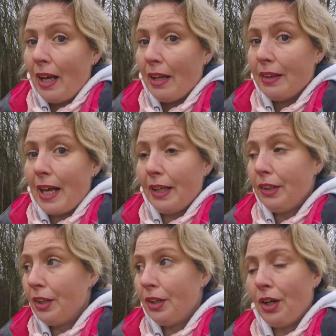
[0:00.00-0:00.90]
And
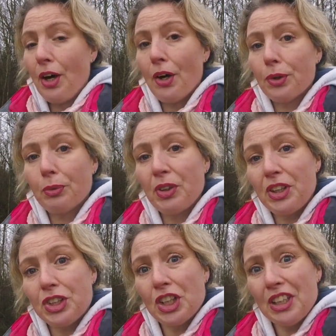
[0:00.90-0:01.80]
then on with
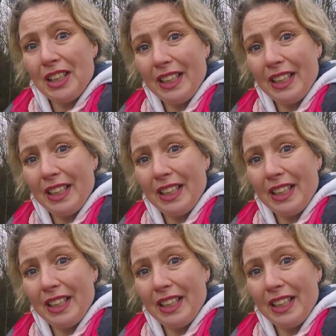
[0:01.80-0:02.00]
the journey.